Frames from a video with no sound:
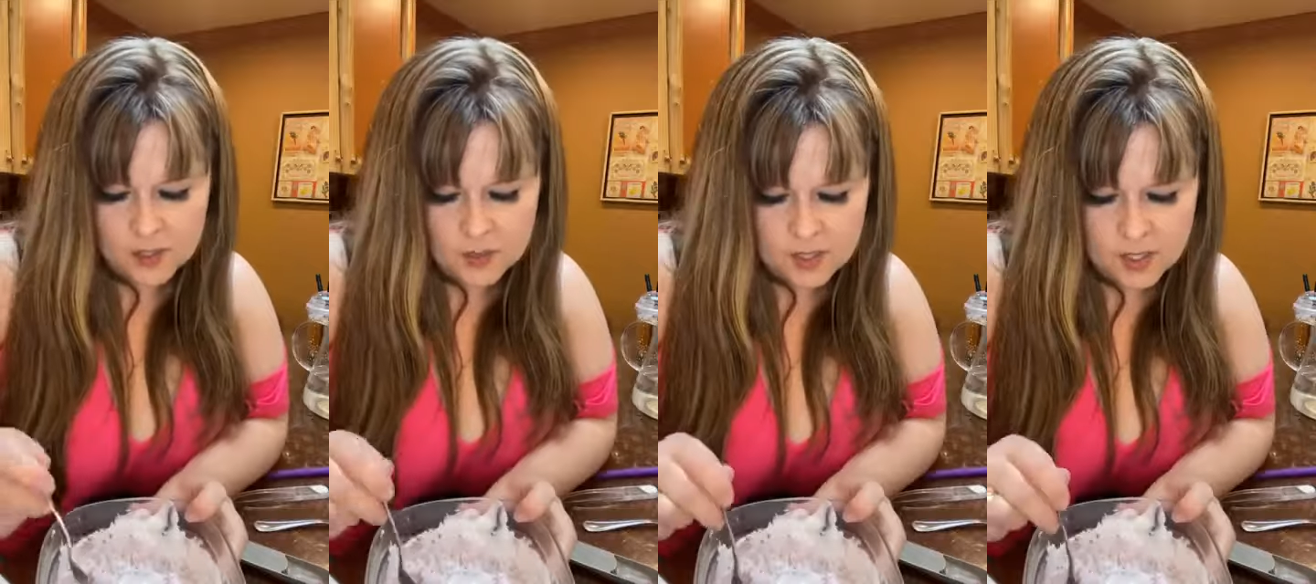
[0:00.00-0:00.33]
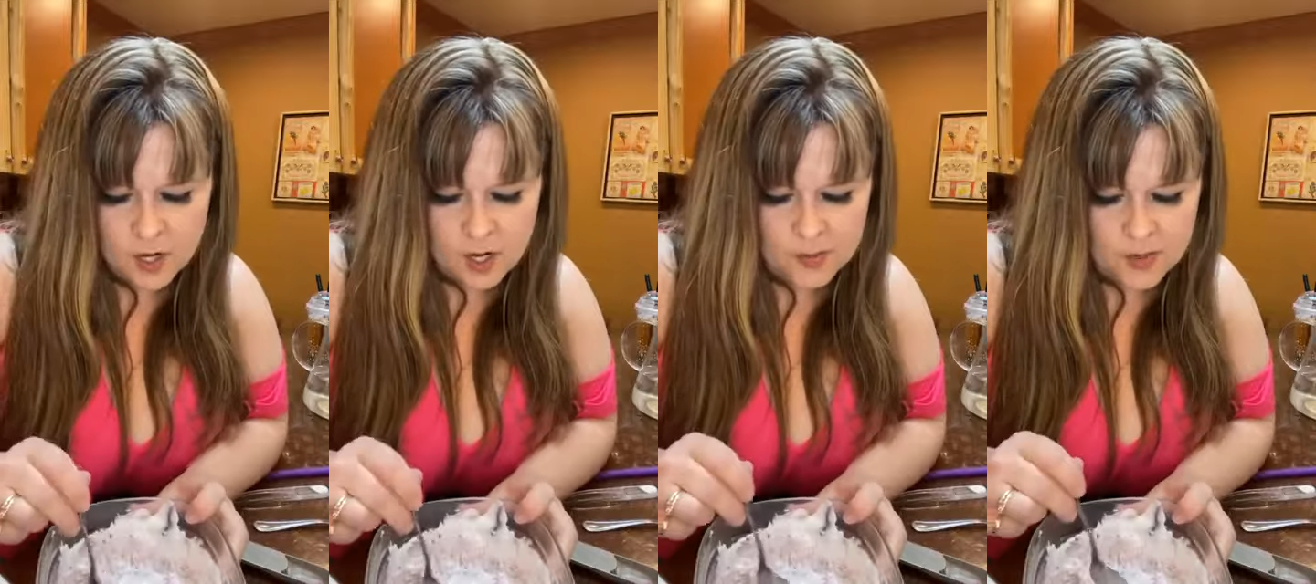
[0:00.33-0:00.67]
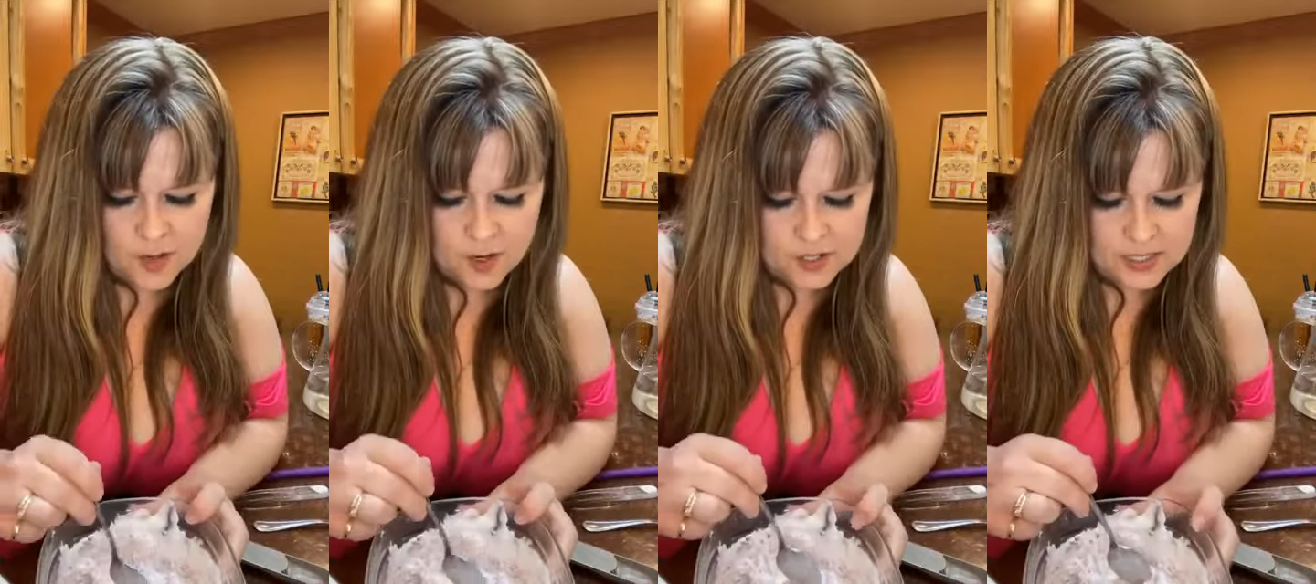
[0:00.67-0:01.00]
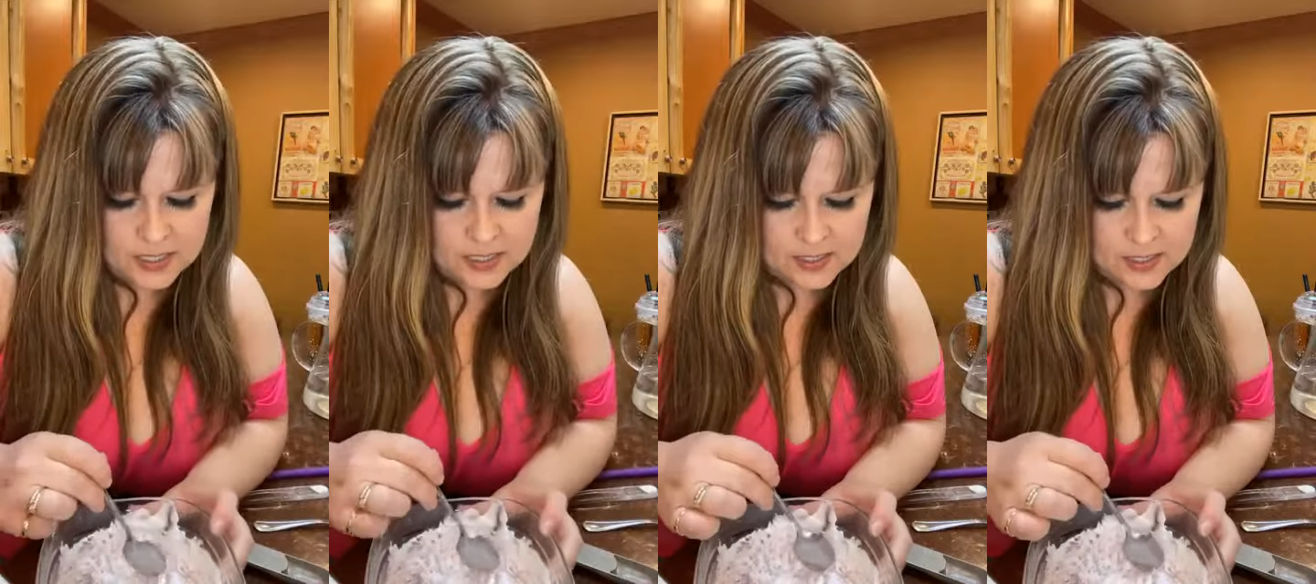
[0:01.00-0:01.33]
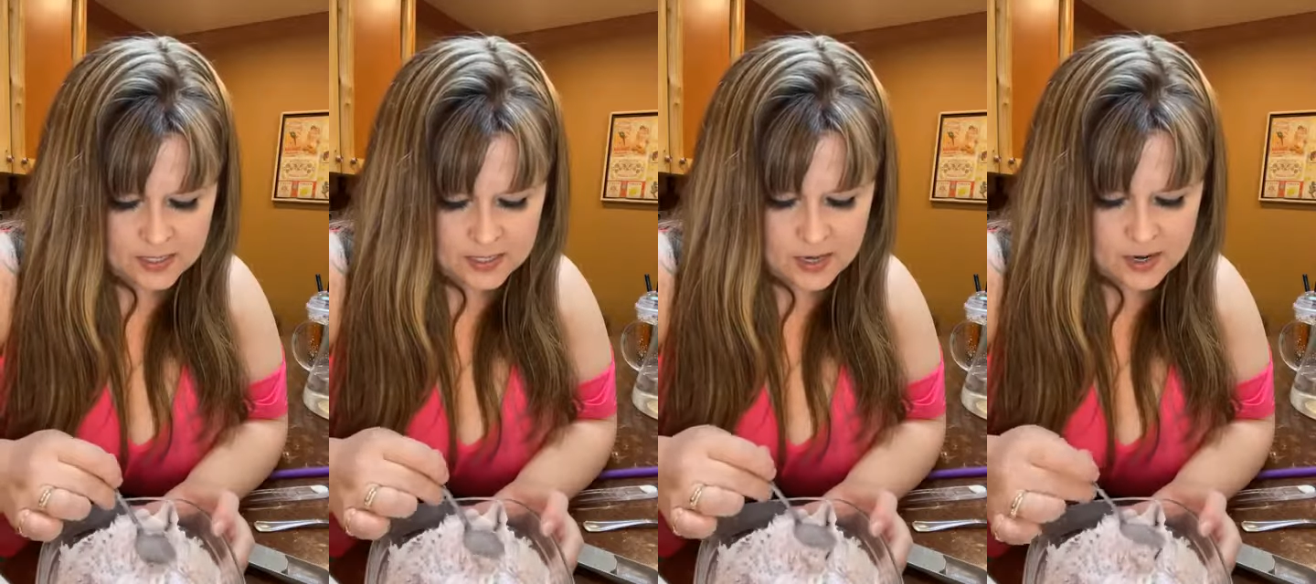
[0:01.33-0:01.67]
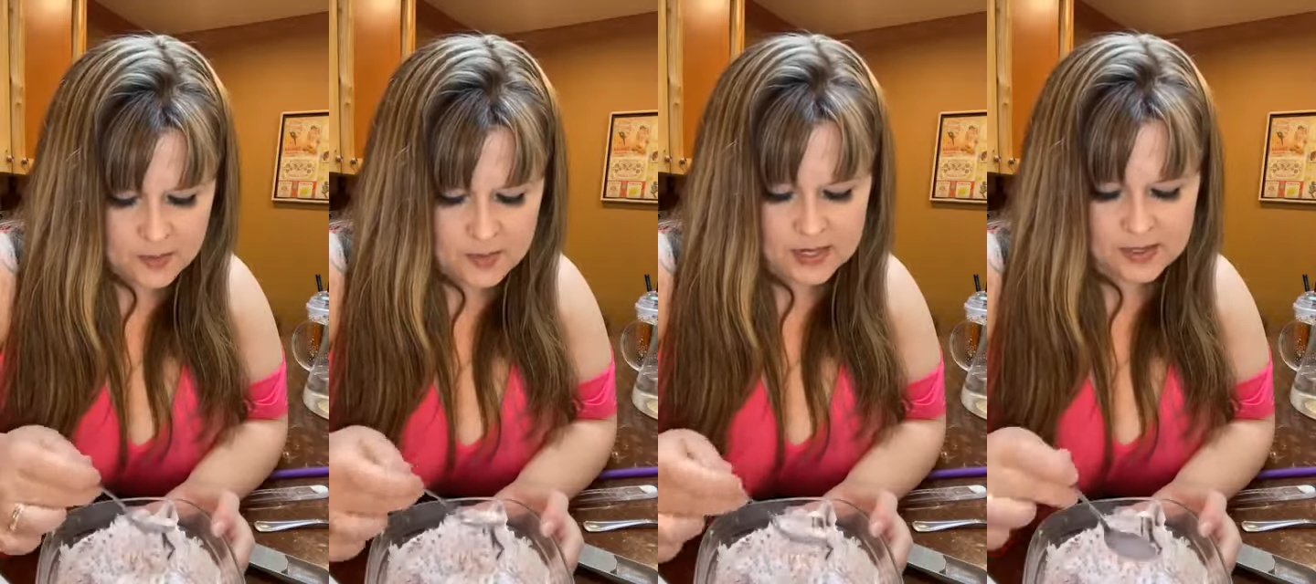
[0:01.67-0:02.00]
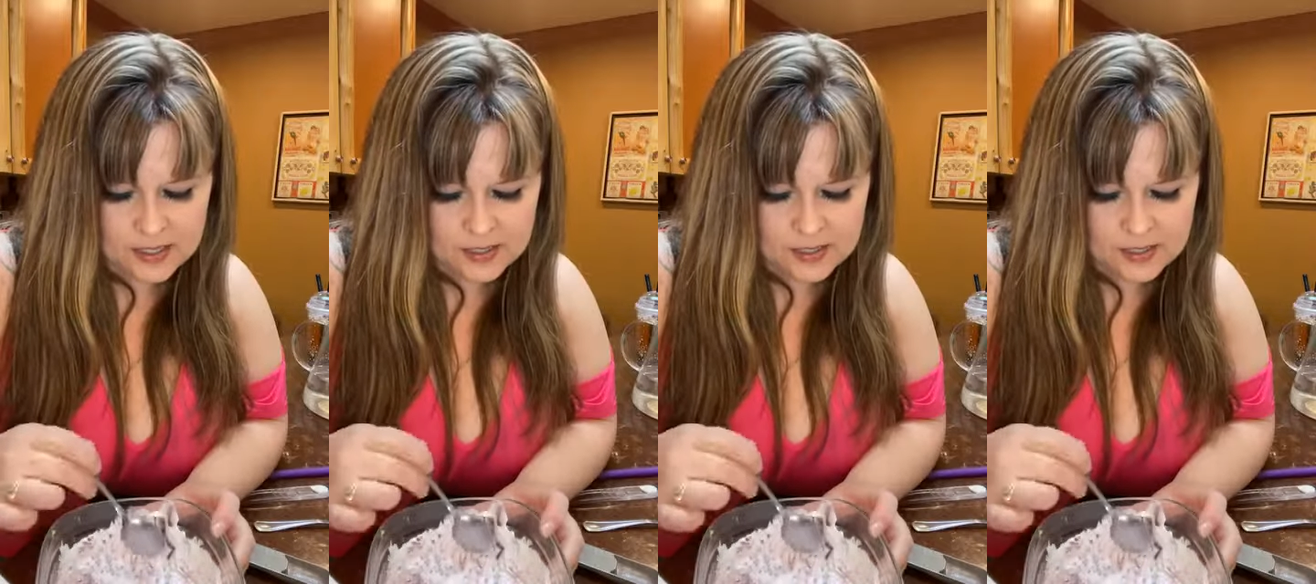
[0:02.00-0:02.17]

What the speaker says: do the carb content, and then